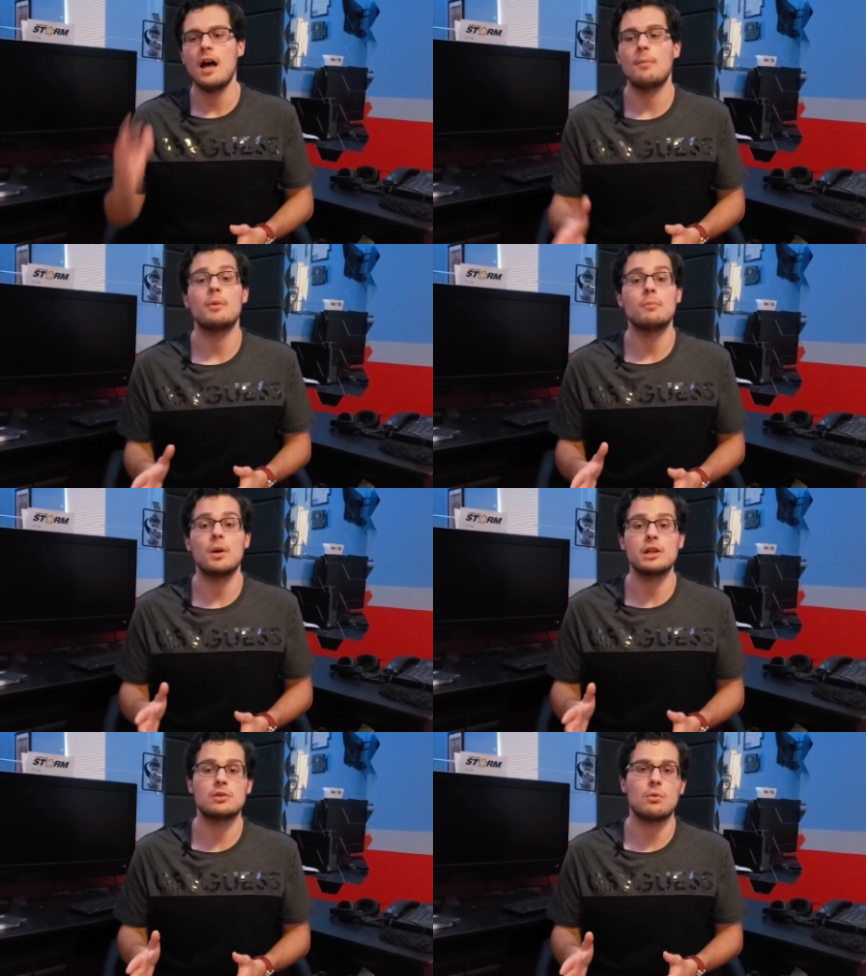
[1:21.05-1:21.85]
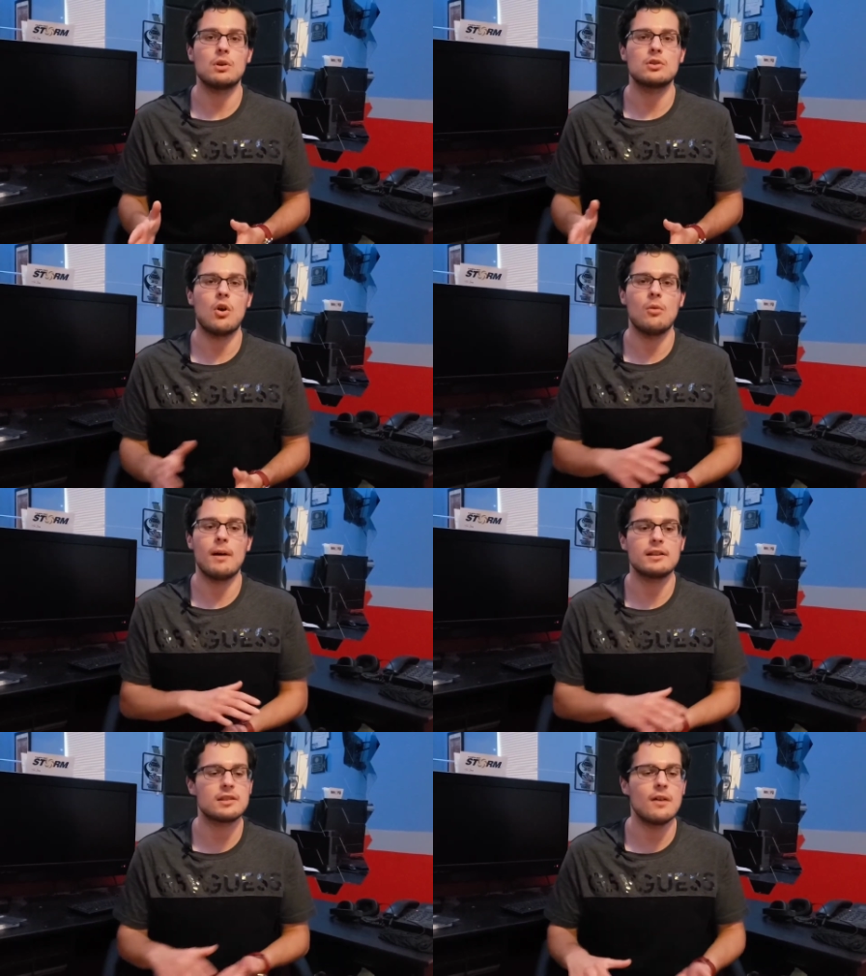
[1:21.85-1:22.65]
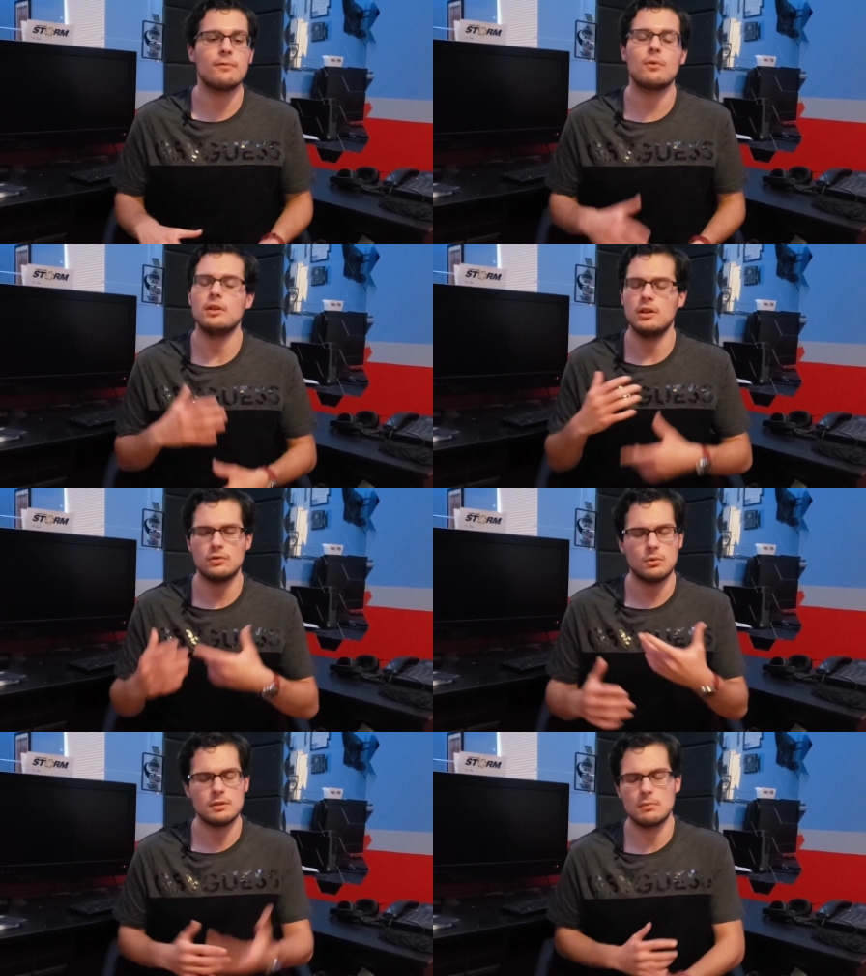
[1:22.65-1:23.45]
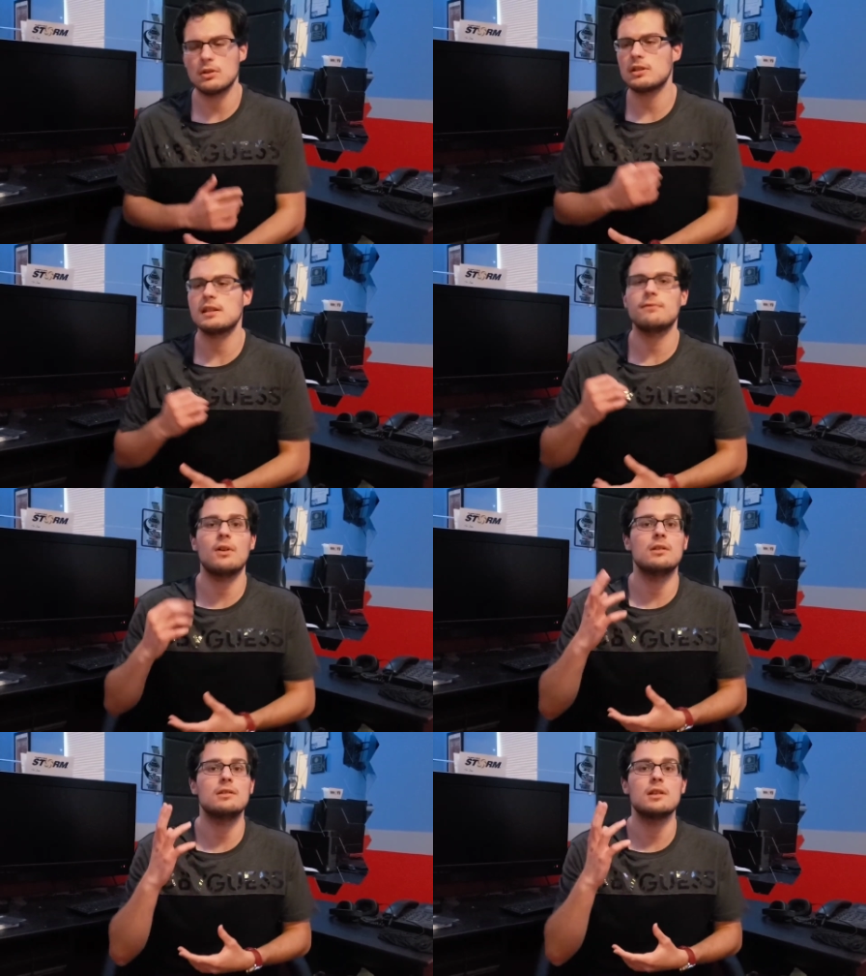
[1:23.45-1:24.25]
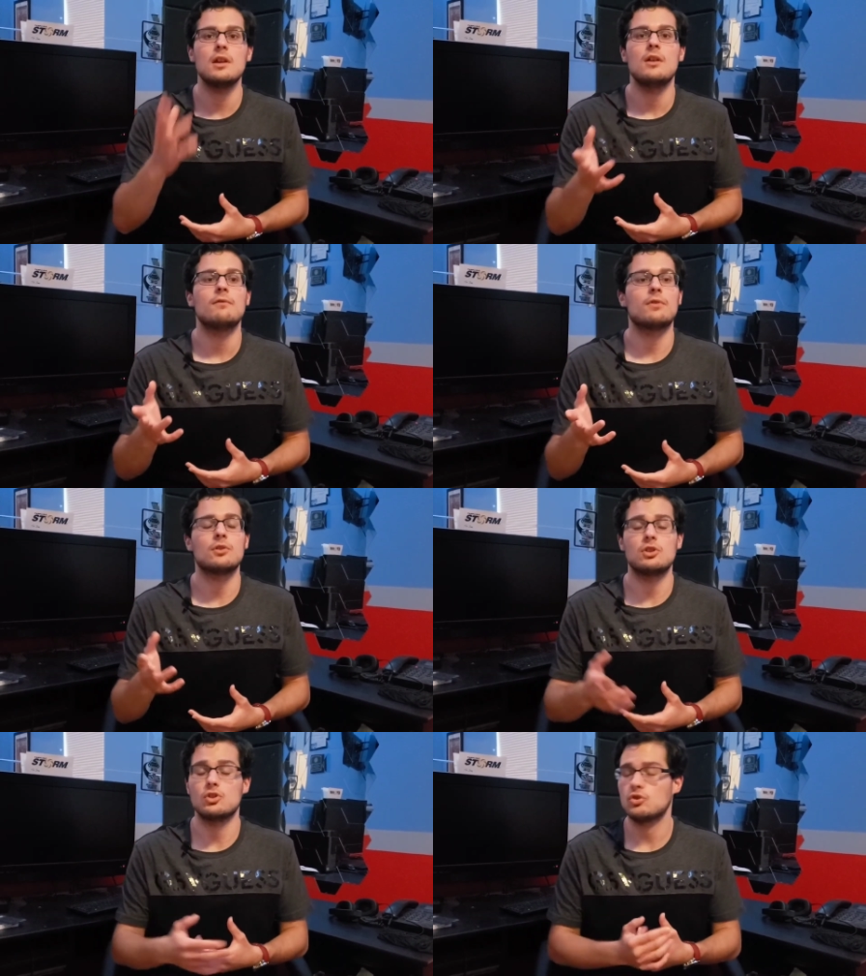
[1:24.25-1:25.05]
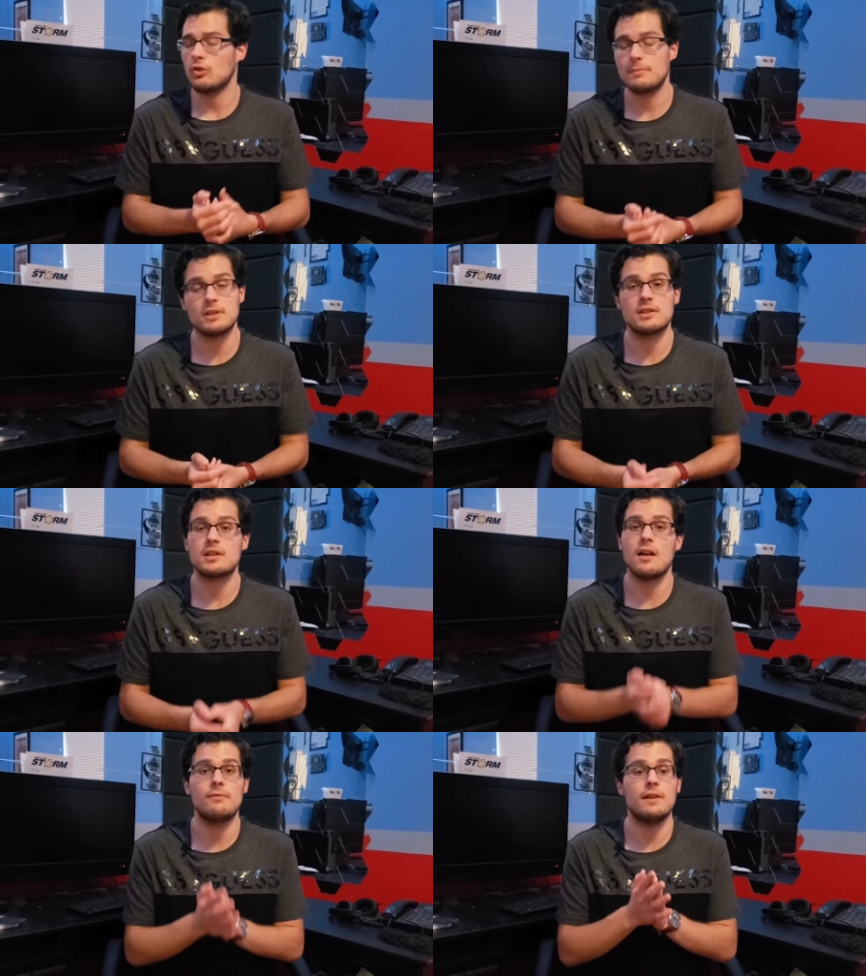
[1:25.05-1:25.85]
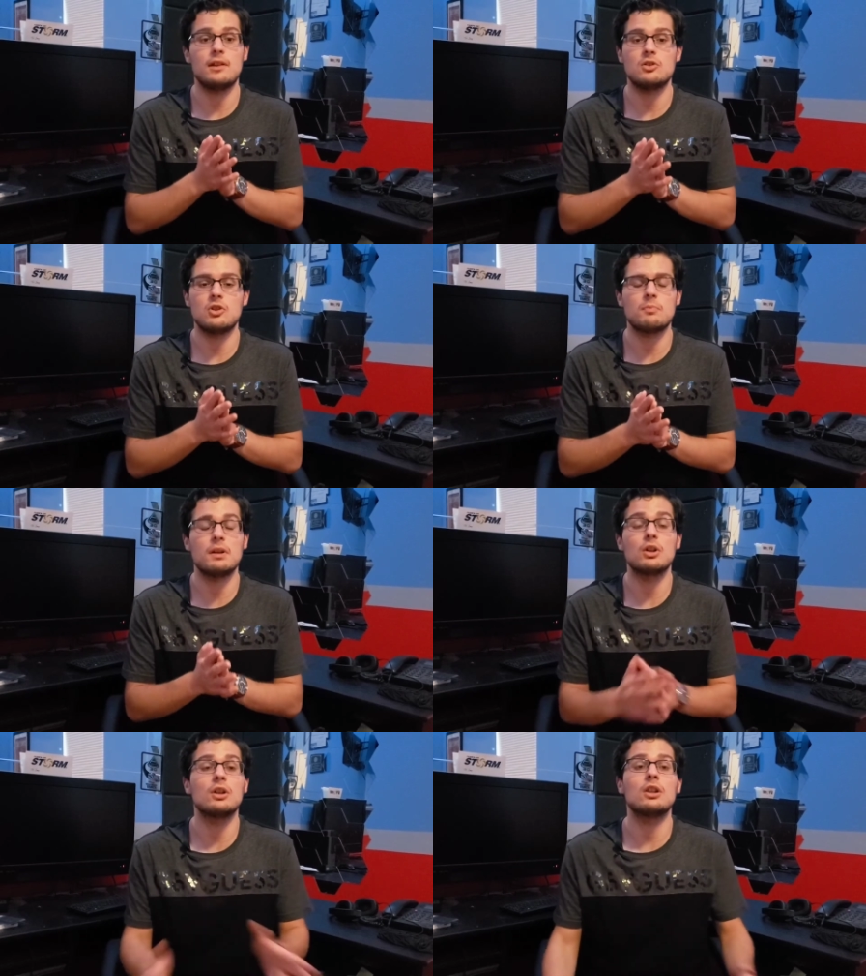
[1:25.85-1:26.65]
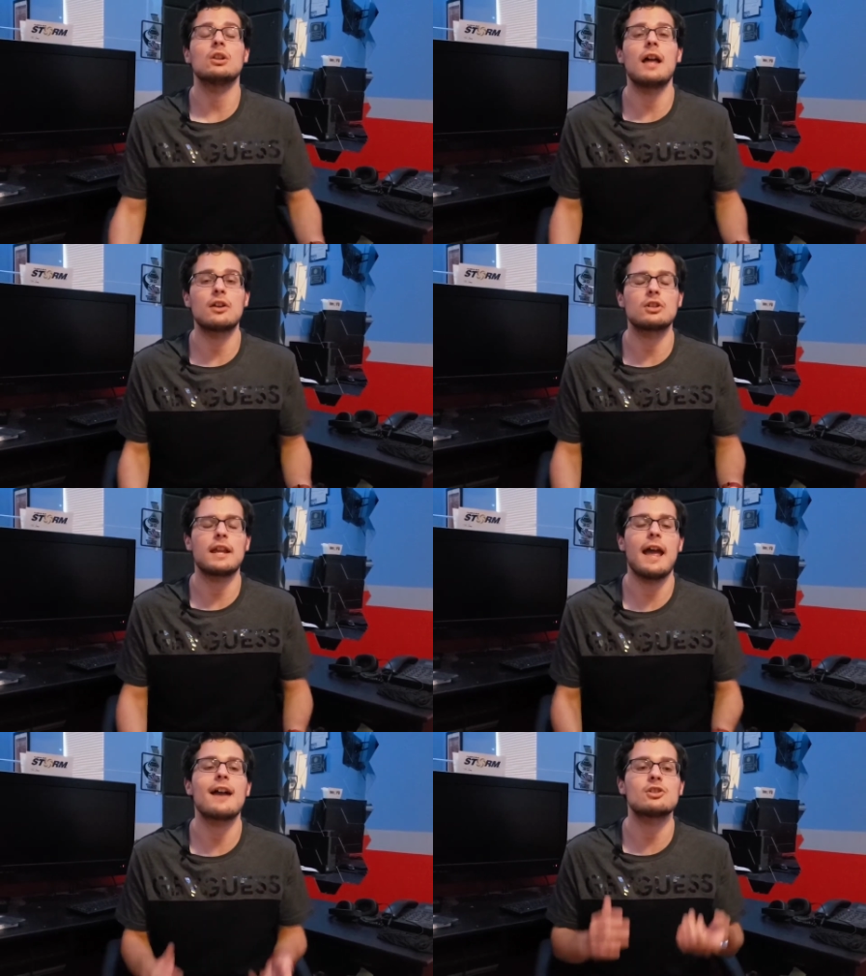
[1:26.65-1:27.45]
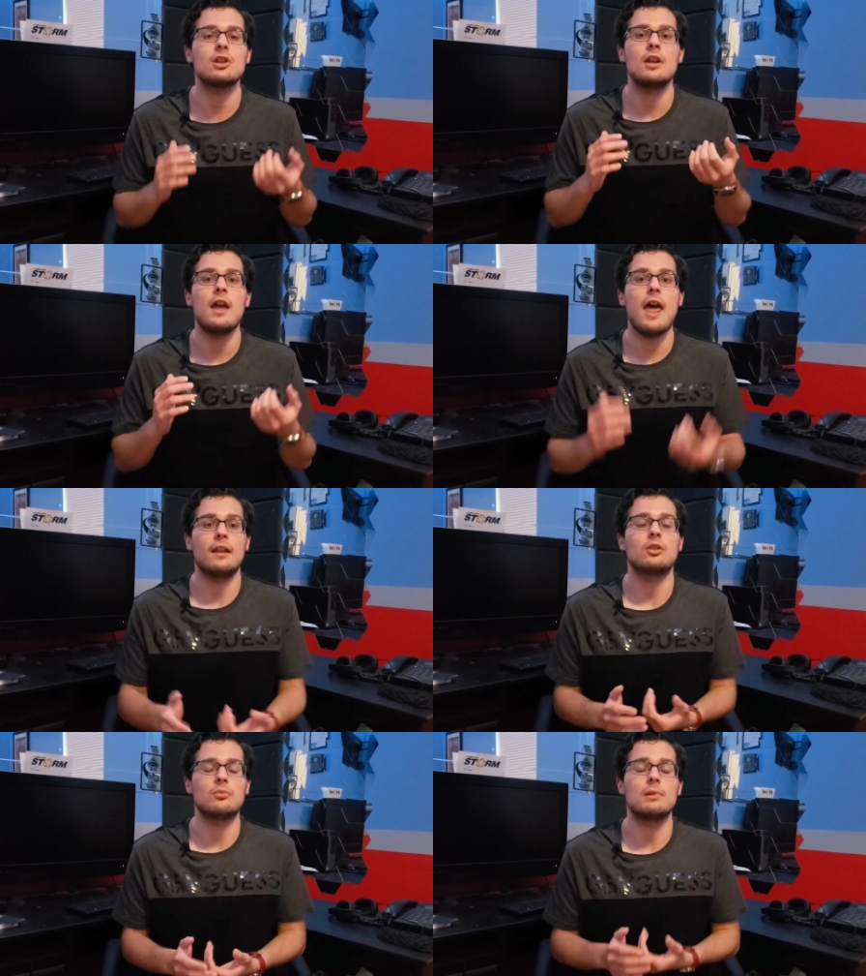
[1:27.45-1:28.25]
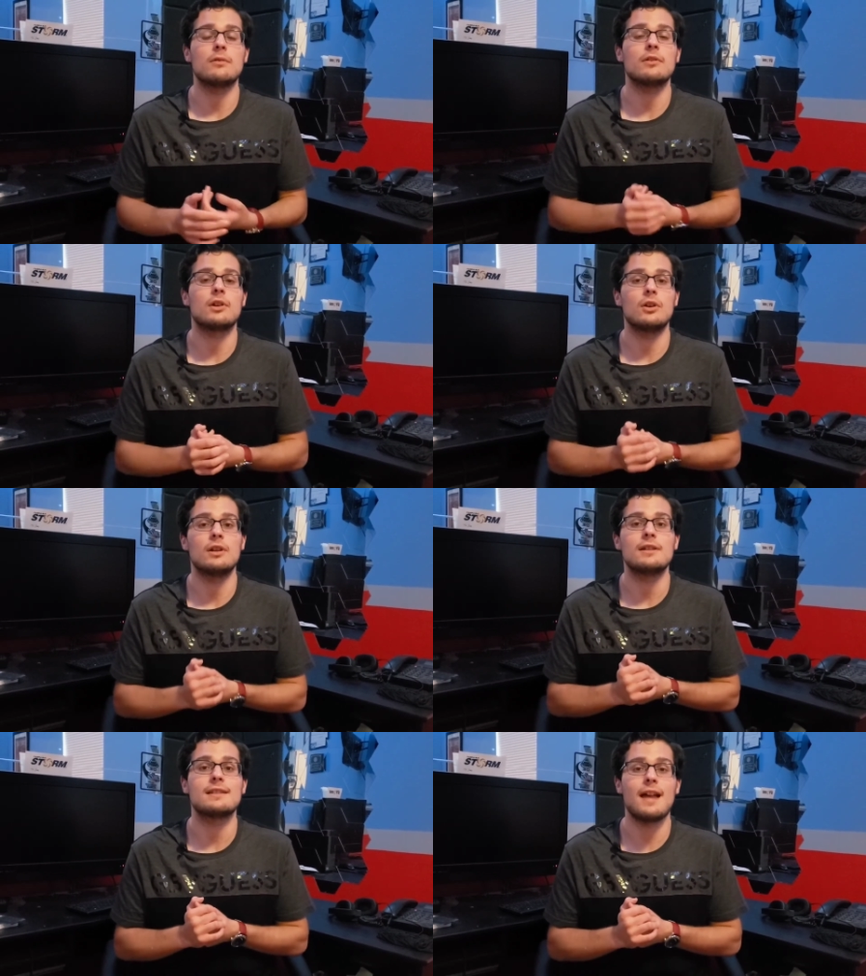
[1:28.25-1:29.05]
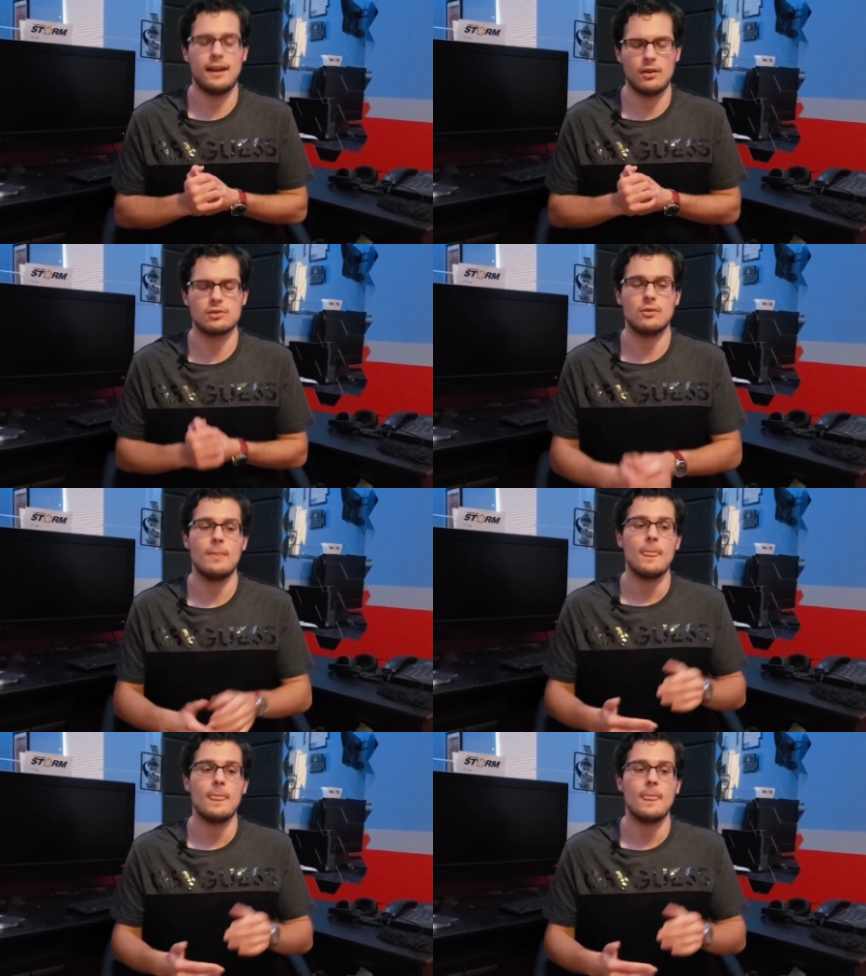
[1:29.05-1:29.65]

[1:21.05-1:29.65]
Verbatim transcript: I put money towards all my stuff for it, you know, towards emergency funds, for just trips and stuff. It's just been a good little extra cash and a little bit of a good side hustle.